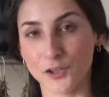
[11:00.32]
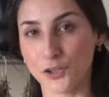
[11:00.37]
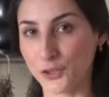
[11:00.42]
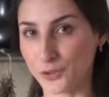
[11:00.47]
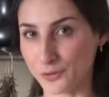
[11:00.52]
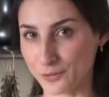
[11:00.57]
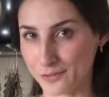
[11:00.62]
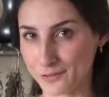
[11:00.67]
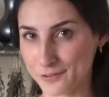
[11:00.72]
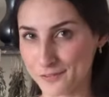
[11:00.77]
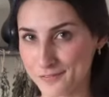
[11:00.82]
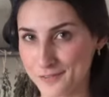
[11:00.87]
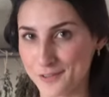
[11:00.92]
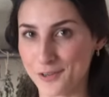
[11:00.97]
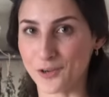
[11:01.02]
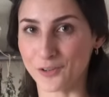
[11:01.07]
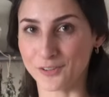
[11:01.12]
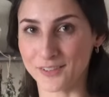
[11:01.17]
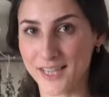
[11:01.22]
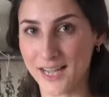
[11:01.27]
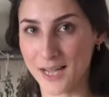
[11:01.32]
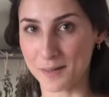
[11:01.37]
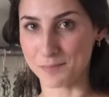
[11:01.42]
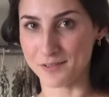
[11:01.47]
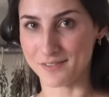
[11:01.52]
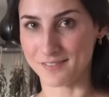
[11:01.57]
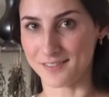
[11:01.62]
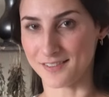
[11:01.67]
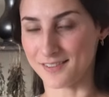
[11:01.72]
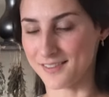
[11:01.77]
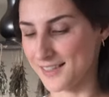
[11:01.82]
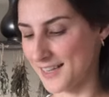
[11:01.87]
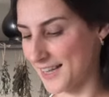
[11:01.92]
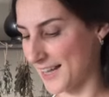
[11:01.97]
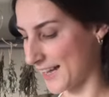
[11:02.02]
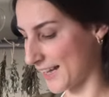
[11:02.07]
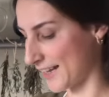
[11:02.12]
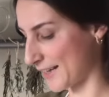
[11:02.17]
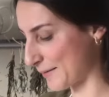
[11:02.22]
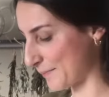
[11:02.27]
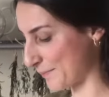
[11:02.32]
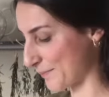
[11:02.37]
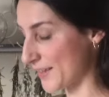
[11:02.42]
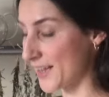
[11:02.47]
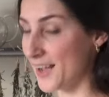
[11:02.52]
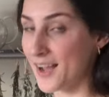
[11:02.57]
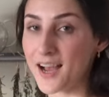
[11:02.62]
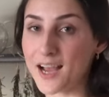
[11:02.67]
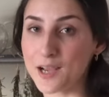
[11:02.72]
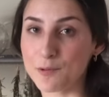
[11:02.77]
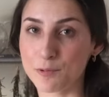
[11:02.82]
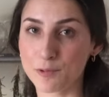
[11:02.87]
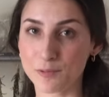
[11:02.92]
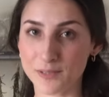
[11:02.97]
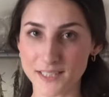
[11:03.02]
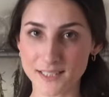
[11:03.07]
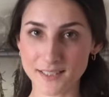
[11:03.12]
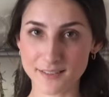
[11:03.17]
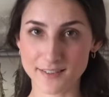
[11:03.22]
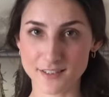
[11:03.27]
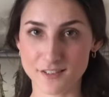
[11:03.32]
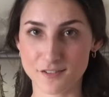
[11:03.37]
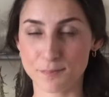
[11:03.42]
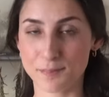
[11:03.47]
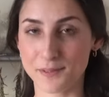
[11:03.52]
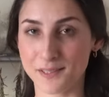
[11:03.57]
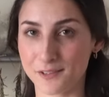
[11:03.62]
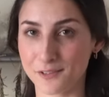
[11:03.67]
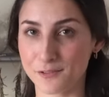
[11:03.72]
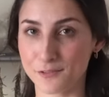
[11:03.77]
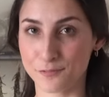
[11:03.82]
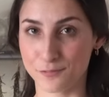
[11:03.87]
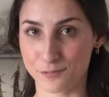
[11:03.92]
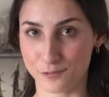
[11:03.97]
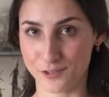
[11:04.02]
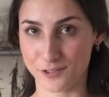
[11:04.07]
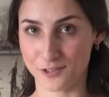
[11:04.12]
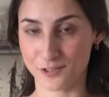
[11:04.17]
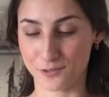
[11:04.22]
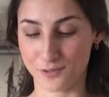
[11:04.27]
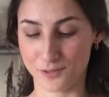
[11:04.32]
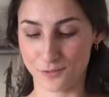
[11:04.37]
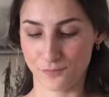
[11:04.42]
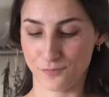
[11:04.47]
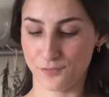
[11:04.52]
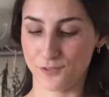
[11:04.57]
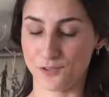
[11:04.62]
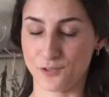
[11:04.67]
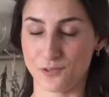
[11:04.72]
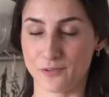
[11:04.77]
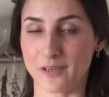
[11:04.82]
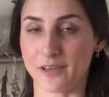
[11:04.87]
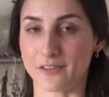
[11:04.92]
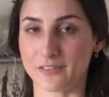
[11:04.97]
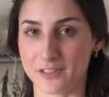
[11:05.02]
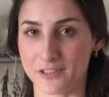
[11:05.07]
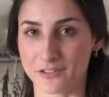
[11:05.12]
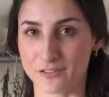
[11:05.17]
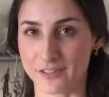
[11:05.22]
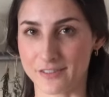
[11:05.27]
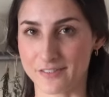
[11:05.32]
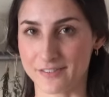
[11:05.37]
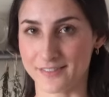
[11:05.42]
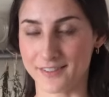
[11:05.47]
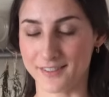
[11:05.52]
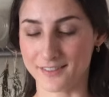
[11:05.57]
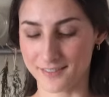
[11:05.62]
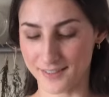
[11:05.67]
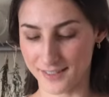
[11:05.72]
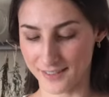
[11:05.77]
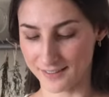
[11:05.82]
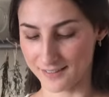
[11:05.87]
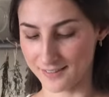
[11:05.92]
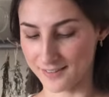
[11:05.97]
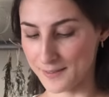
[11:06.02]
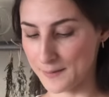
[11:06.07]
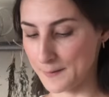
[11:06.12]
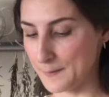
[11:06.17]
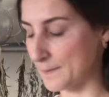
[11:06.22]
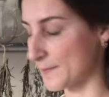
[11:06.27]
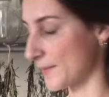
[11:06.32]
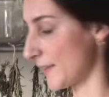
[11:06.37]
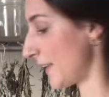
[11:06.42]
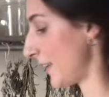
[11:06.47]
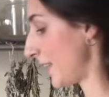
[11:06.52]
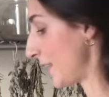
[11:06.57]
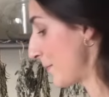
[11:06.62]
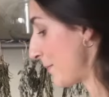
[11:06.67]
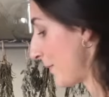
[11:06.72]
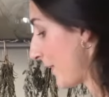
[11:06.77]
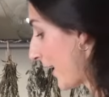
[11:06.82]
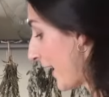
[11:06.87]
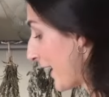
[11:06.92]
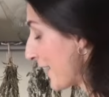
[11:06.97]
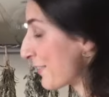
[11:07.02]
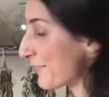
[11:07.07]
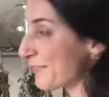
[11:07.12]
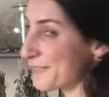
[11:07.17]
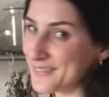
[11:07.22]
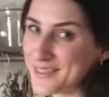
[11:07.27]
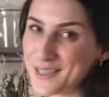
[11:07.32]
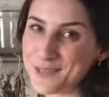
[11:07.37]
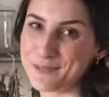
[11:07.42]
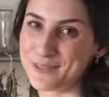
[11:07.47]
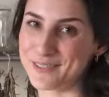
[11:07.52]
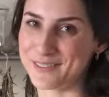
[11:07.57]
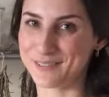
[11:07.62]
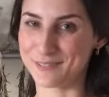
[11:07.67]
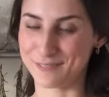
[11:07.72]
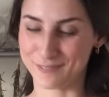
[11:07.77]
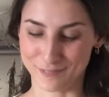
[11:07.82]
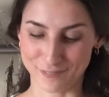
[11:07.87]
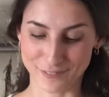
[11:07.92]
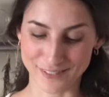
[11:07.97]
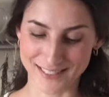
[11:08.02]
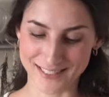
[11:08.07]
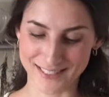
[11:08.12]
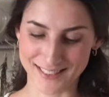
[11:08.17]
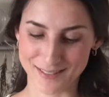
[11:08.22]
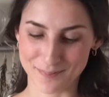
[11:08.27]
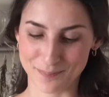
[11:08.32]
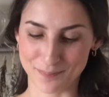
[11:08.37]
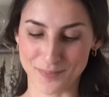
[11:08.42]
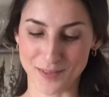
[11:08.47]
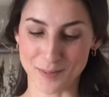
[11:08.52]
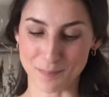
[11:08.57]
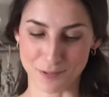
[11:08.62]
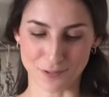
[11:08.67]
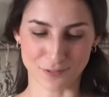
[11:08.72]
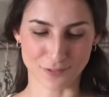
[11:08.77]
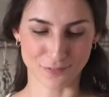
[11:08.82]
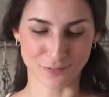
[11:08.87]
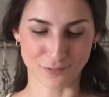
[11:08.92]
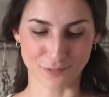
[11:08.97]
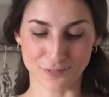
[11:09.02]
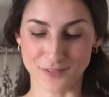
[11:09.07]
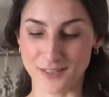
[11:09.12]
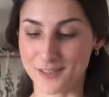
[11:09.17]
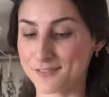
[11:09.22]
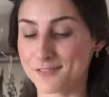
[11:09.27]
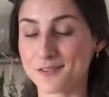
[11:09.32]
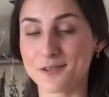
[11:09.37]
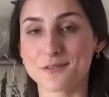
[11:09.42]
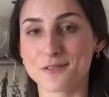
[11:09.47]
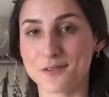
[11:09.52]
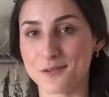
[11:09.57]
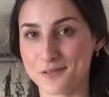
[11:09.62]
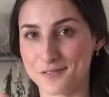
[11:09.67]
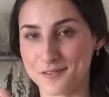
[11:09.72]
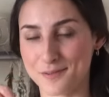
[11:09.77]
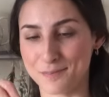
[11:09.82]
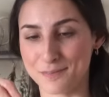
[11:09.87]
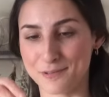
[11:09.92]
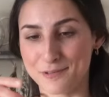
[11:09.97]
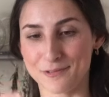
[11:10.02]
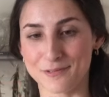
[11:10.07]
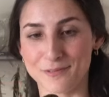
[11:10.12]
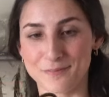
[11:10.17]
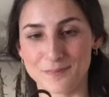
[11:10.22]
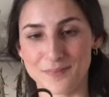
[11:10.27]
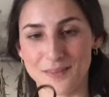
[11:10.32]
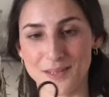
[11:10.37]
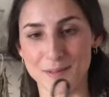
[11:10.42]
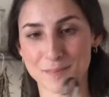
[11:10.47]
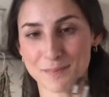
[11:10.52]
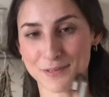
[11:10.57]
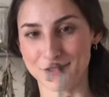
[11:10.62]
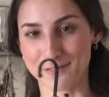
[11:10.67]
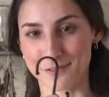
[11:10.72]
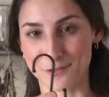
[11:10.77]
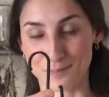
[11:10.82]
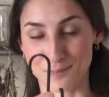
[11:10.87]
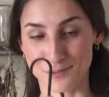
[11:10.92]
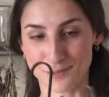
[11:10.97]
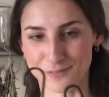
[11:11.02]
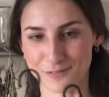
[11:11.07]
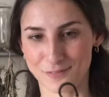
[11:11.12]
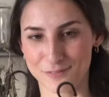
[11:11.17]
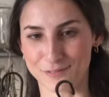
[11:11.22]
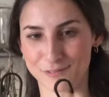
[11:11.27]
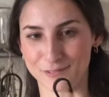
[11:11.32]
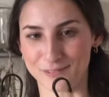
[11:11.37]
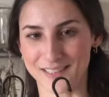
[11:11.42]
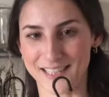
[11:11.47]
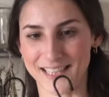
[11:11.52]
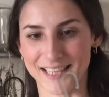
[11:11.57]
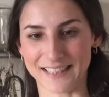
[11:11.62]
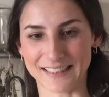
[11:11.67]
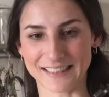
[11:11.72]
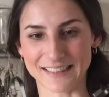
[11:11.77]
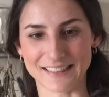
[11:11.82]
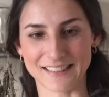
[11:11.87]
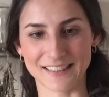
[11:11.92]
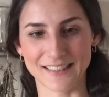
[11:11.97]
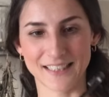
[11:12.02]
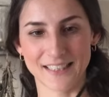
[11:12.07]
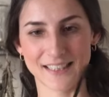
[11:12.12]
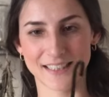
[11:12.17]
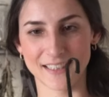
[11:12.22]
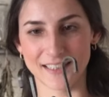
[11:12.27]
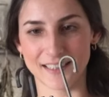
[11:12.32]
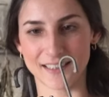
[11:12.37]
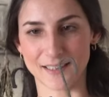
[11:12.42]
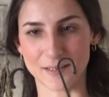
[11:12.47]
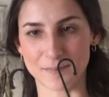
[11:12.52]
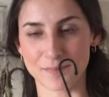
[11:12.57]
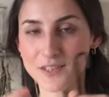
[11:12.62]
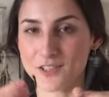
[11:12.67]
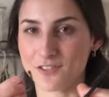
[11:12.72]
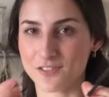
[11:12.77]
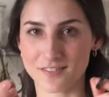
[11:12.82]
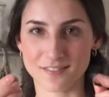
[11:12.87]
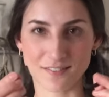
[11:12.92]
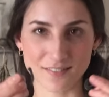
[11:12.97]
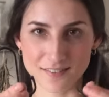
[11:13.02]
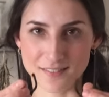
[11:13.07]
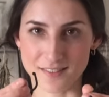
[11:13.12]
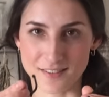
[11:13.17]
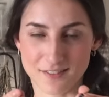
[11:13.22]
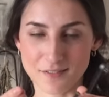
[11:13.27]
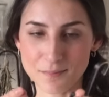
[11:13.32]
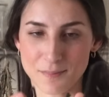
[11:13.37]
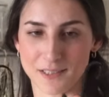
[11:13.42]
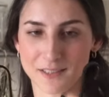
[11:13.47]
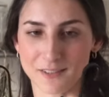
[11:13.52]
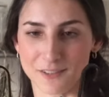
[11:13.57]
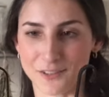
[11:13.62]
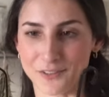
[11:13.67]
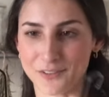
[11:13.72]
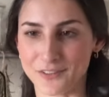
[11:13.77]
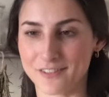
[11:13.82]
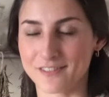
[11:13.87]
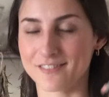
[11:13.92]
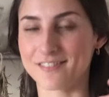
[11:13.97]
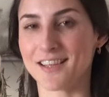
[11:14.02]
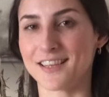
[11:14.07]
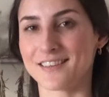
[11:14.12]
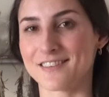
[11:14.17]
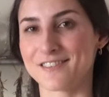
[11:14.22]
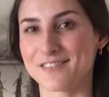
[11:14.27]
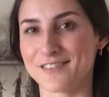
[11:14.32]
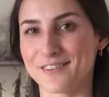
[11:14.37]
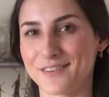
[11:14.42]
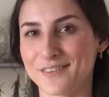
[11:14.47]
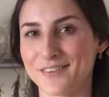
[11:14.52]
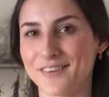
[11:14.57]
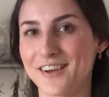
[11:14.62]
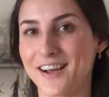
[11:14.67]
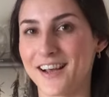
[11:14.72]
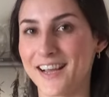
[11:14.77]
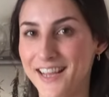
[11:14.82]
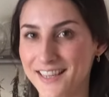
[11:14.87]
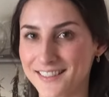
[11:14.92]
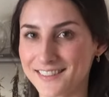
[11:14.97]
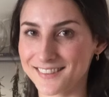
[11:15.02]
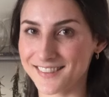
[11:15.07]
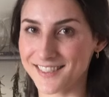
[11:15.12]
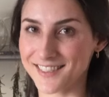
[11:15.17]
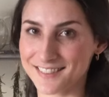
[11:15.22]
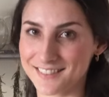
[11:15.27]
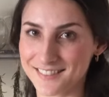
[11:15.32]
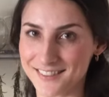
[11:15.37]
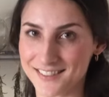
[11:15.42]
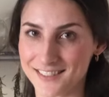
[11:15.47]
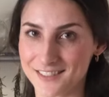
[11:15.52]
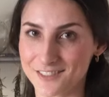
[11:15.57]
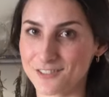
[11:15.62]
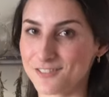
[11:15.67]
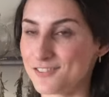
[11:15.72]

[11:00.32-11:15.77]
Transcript: hooks on Amazon. I will link these below for you if you are interested, and I thought they were really beautiful. They're so simple but so beautiful, and they're just these metal hooks, and so I had an idea